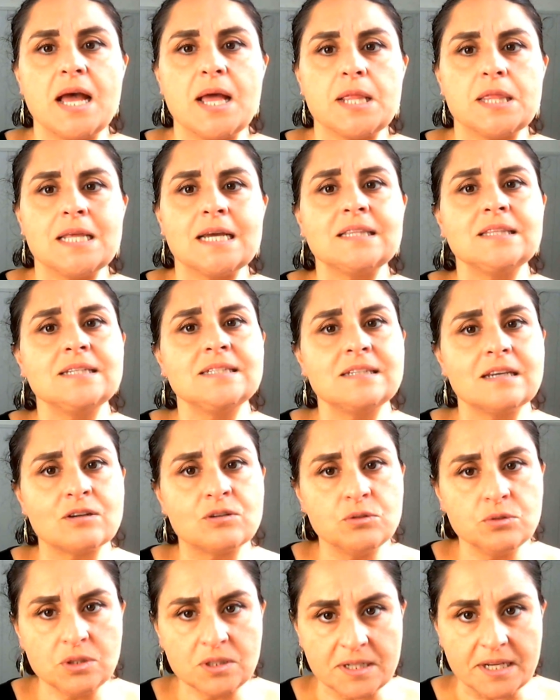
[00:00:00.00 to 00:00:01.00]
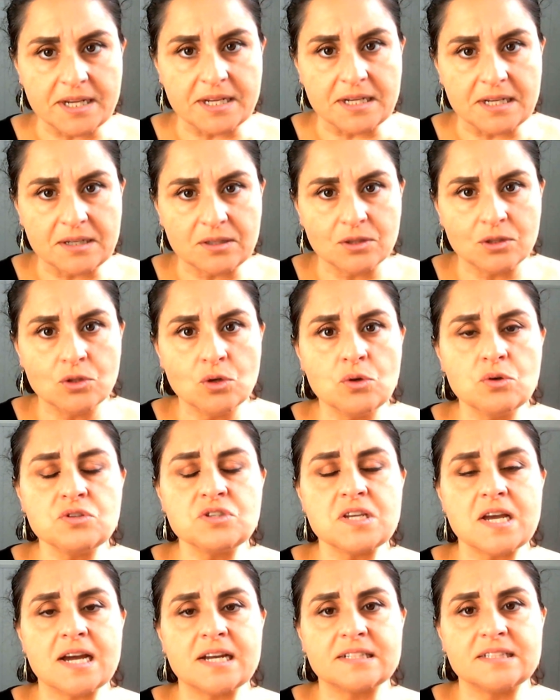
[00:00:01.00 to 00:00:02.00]
That is a good thing.
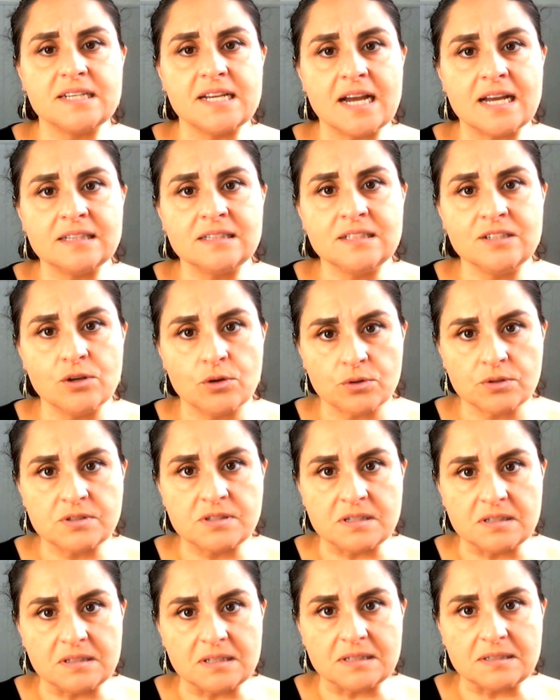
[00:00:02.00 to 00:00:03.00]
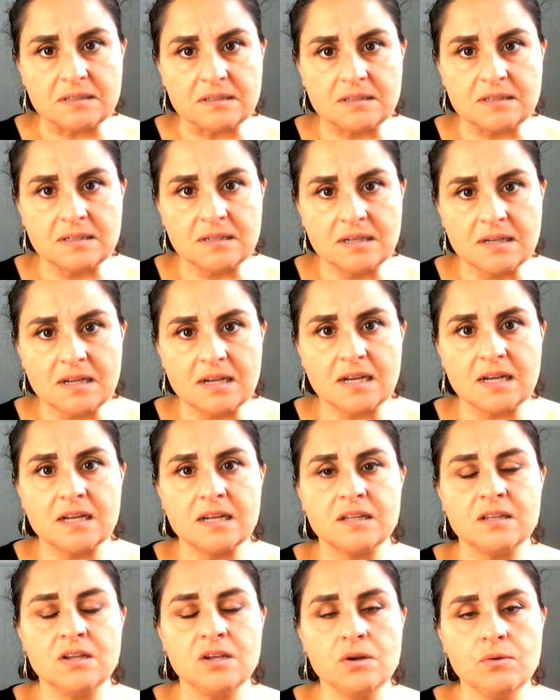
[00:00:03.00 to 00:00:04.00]
Those are the antioxidants,
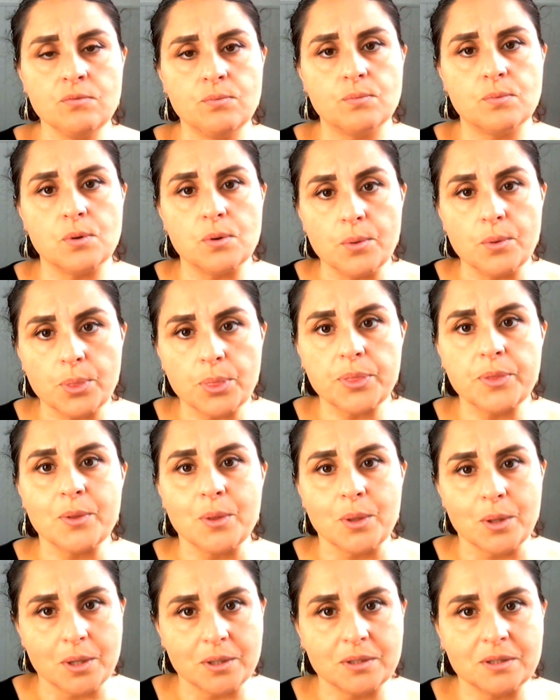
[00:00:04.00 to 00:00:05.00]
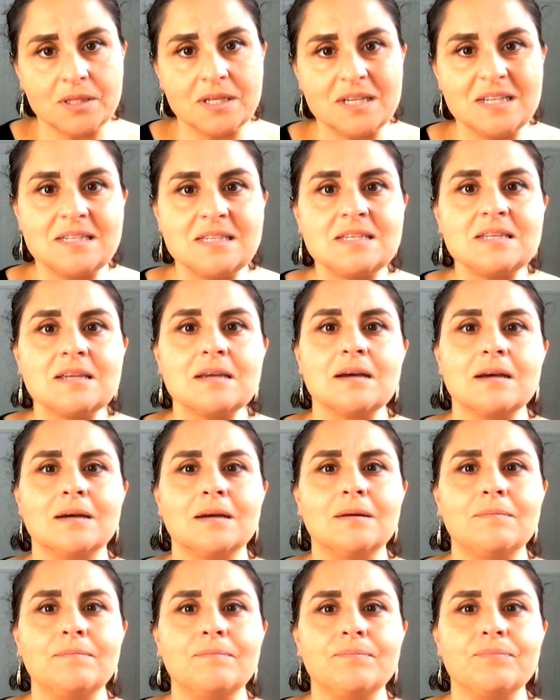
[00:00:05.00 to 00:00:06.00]
and you want this.
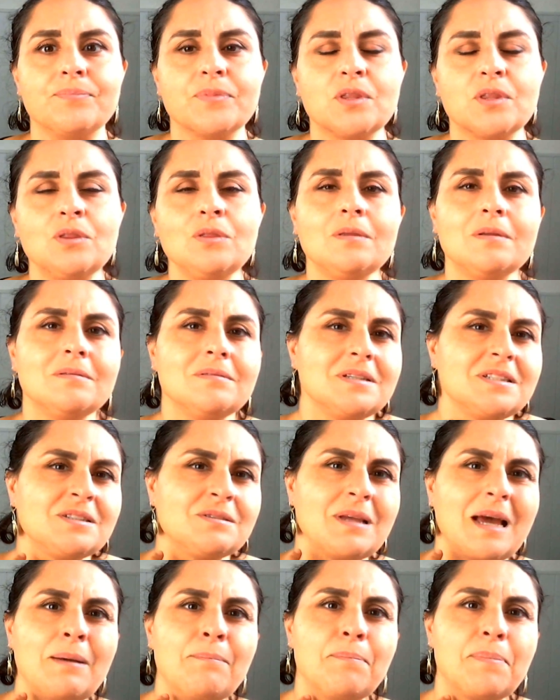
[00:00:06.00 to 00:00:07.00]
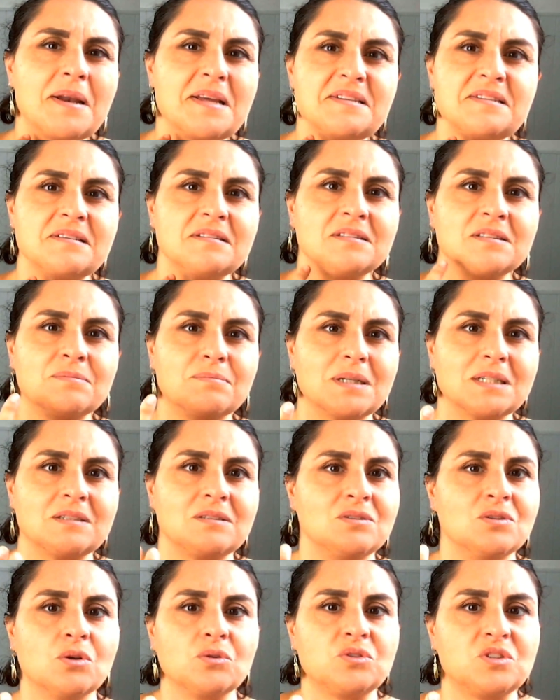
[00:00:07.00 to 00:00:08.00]
It's unpleasant, but
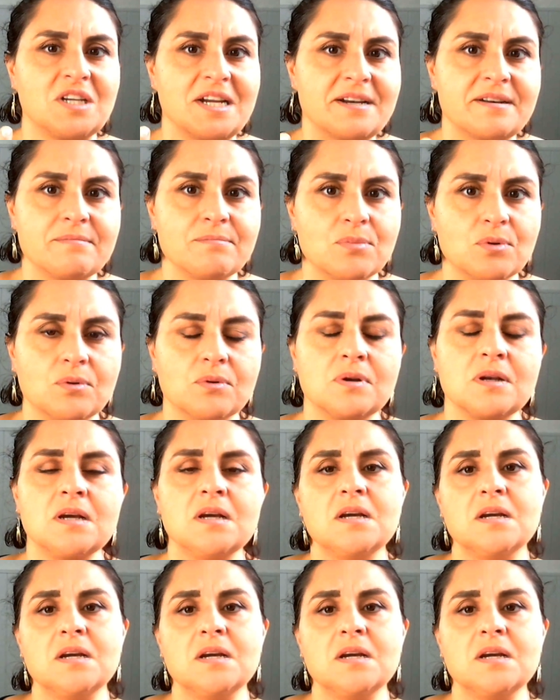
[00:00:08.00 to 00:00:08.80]
not terrible